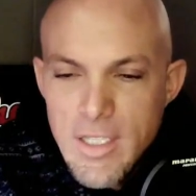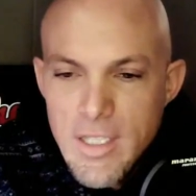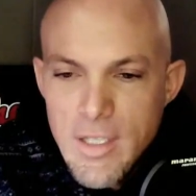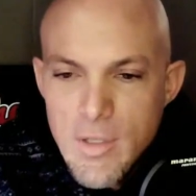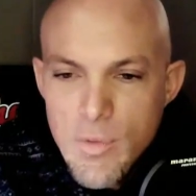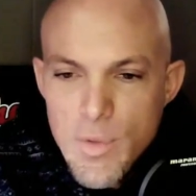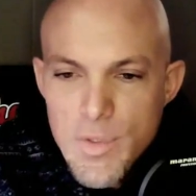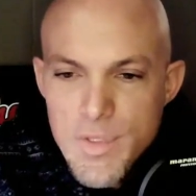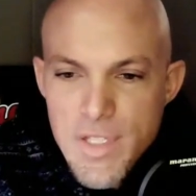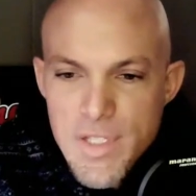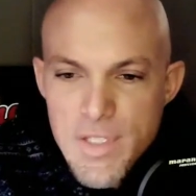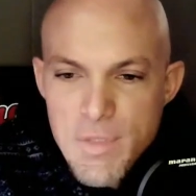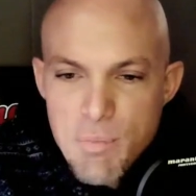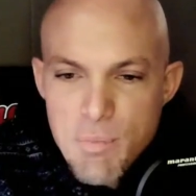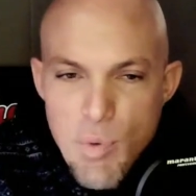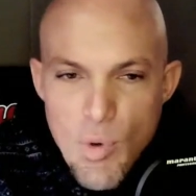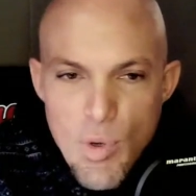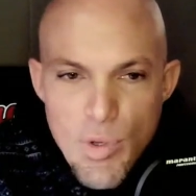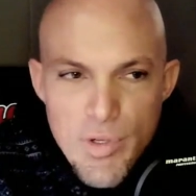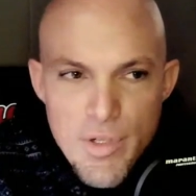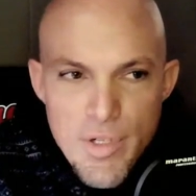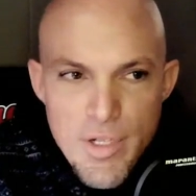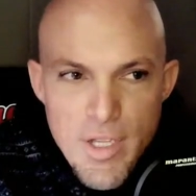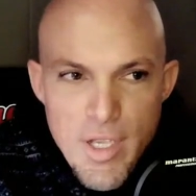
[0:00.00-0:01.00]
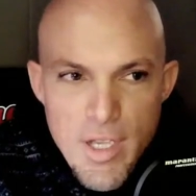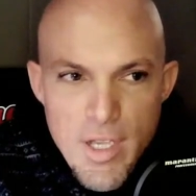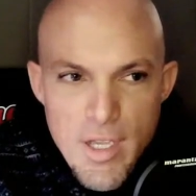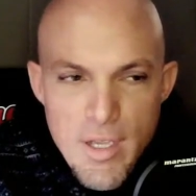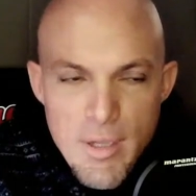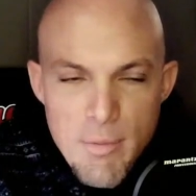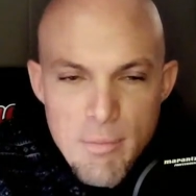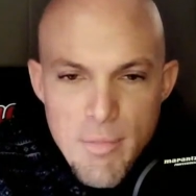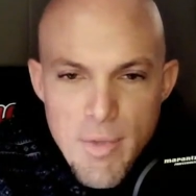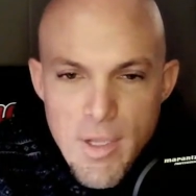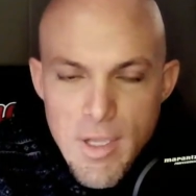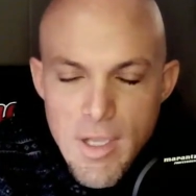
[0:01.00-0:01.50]
Was he sporting
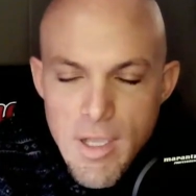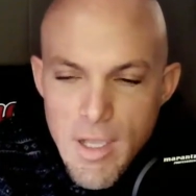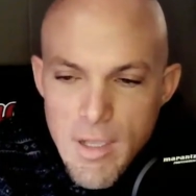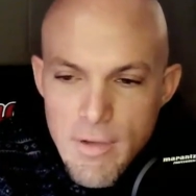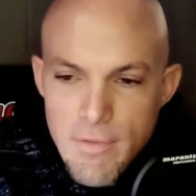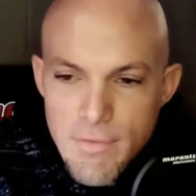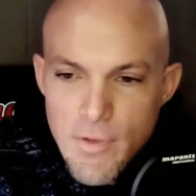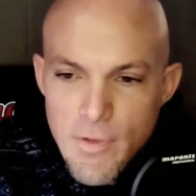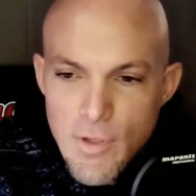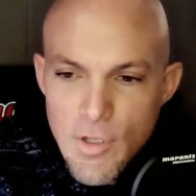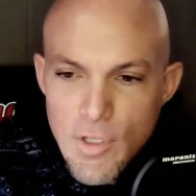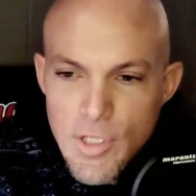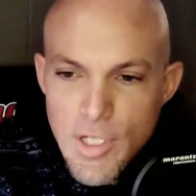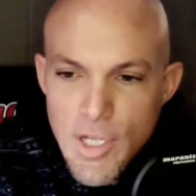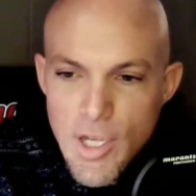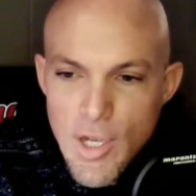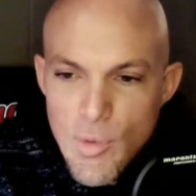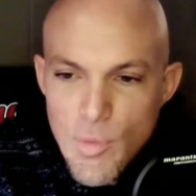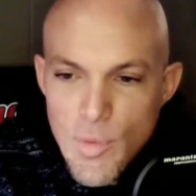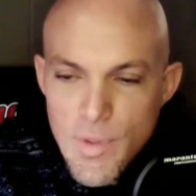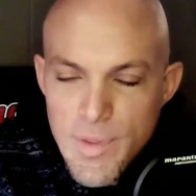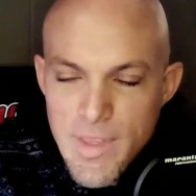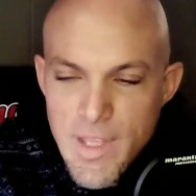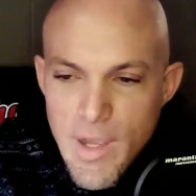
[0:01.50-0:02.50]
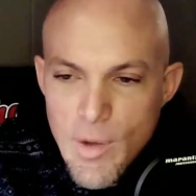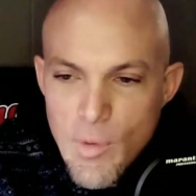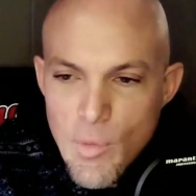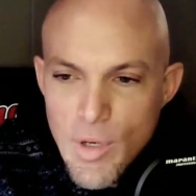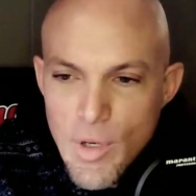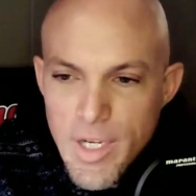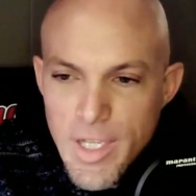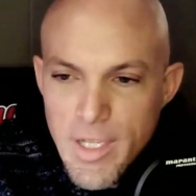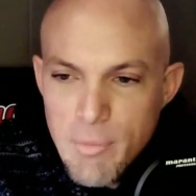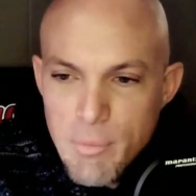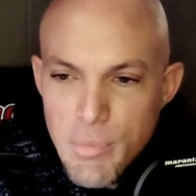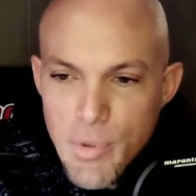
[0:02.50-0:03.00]
a fur coat without
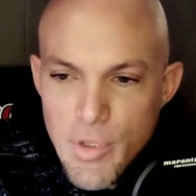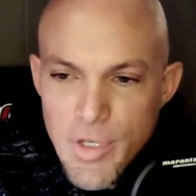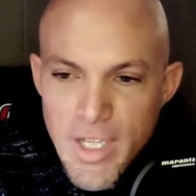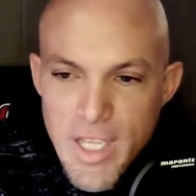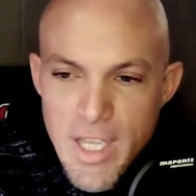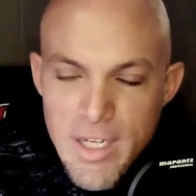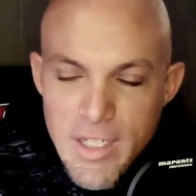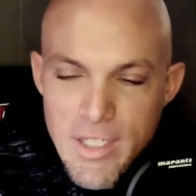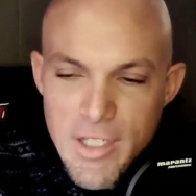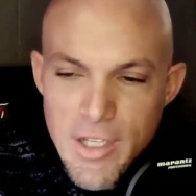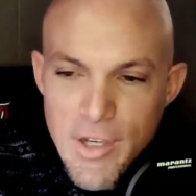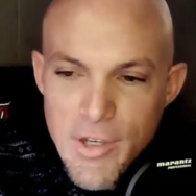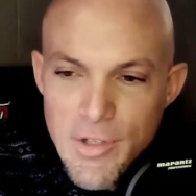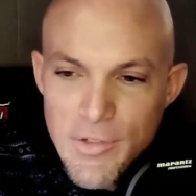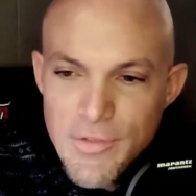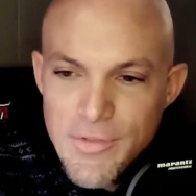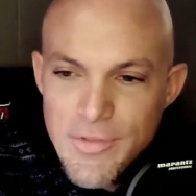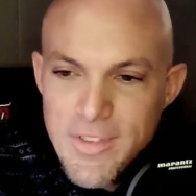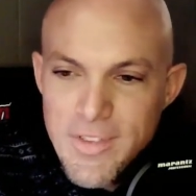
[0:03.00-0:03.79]
putting on a coat?